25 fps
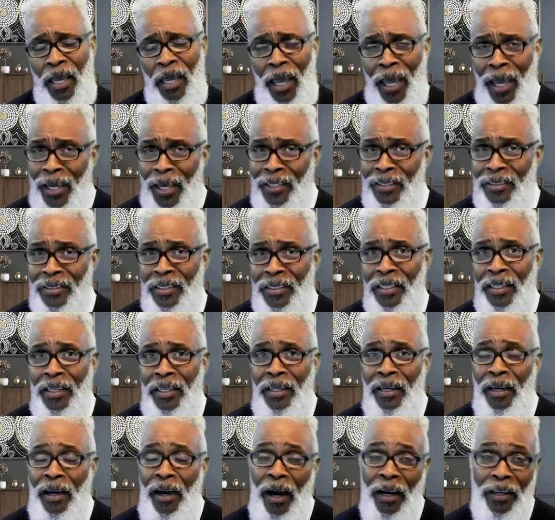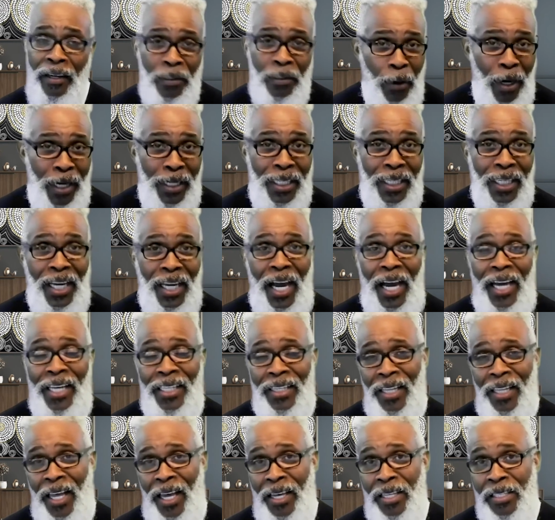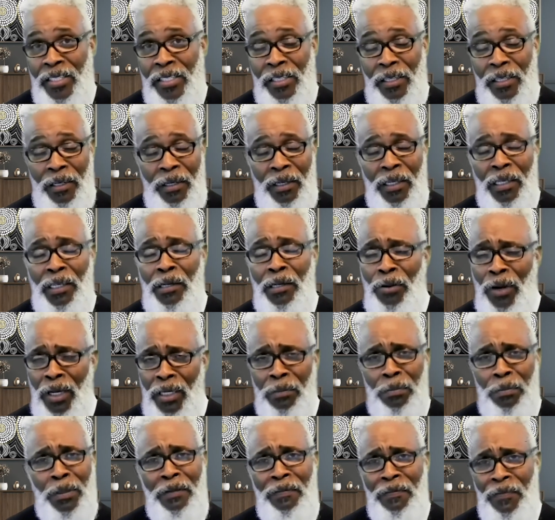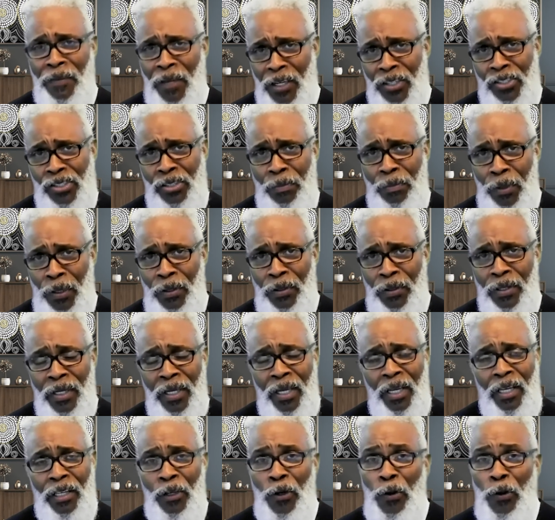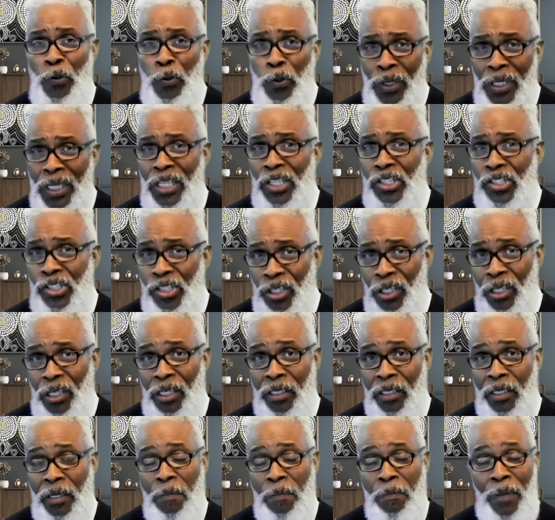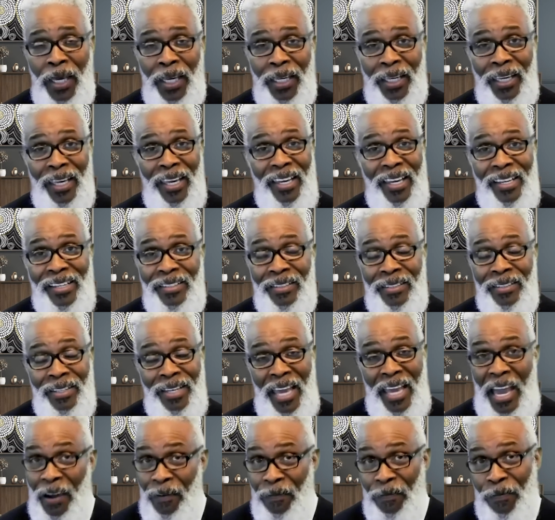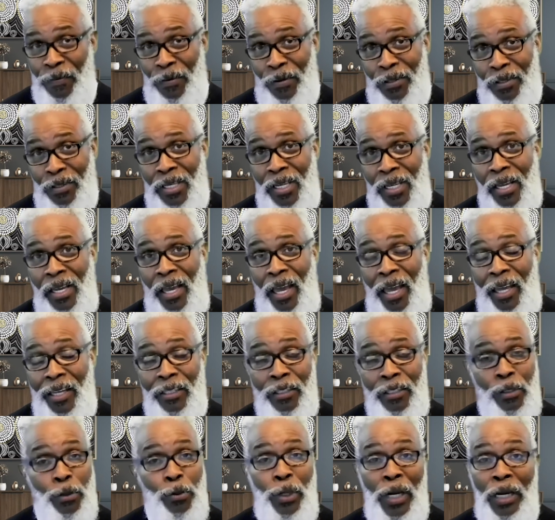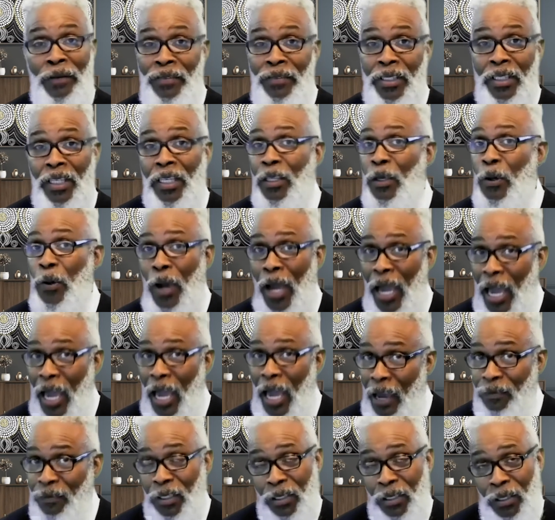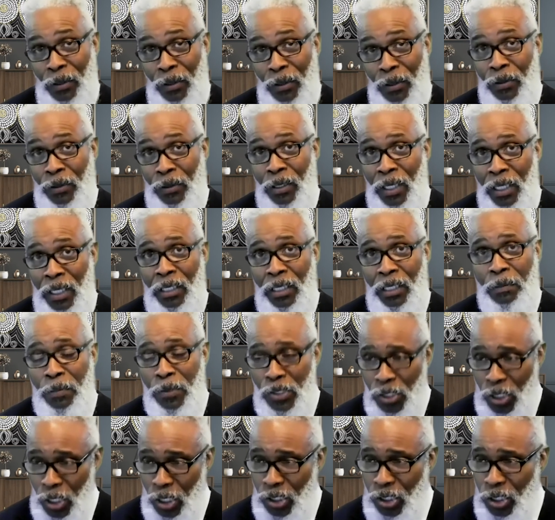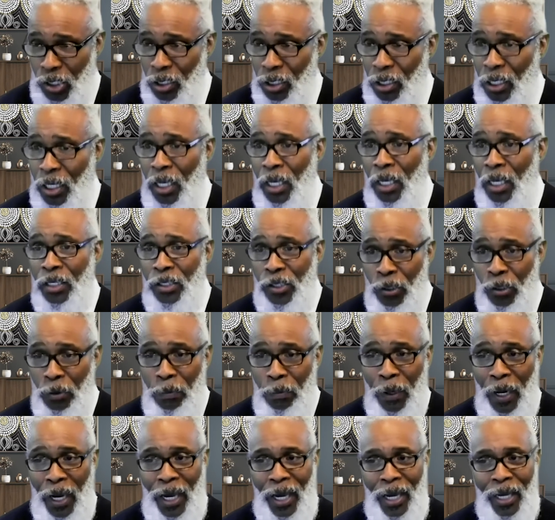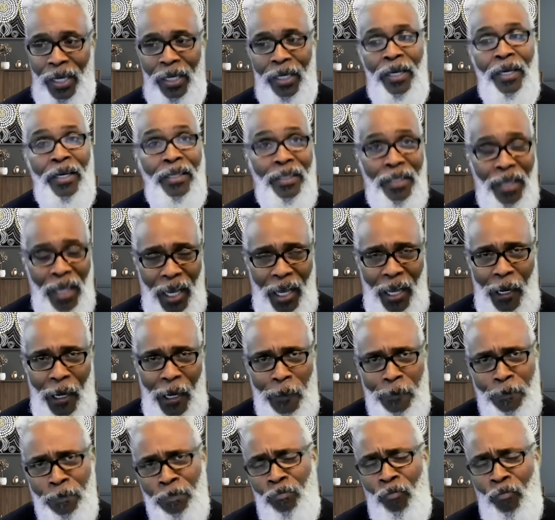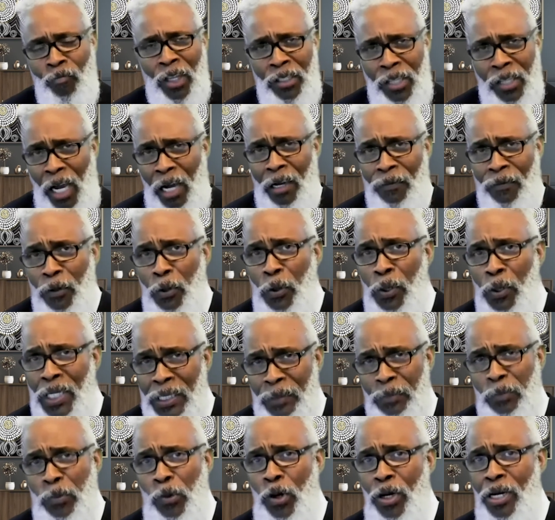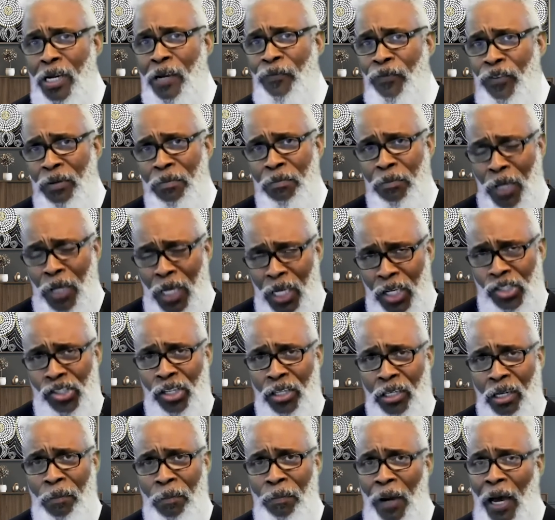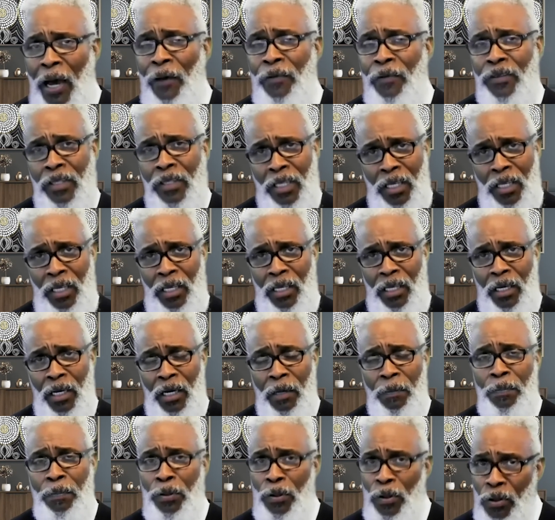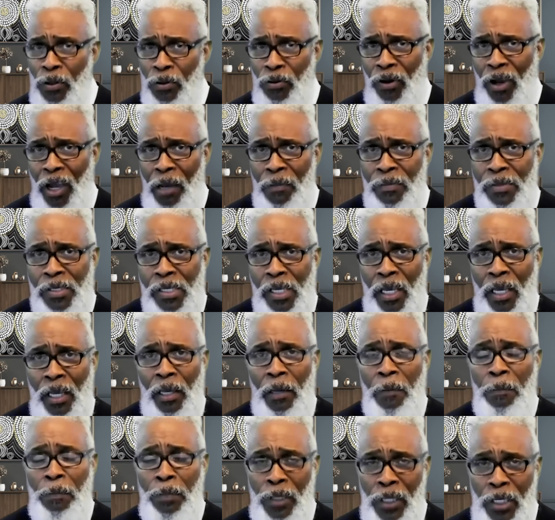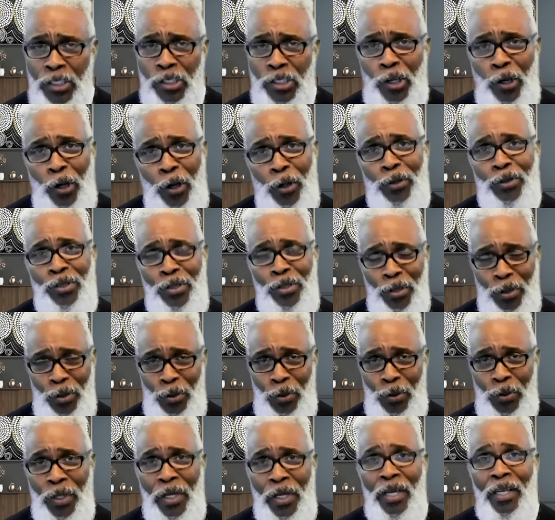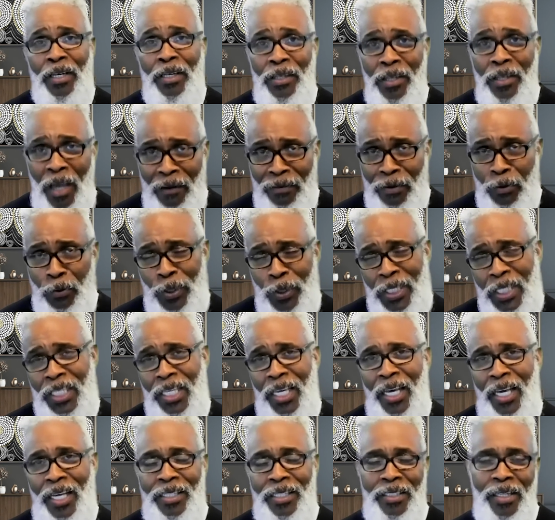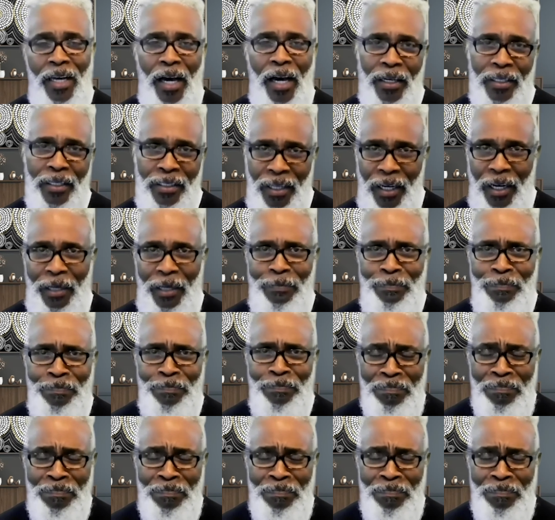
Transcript: and underwriting guidelines that are incredibly flexible, you really should make the effort and do everything you have to do to get in a position to buy now. Now, if you want more information about the programs, please go to neverrentagain.com.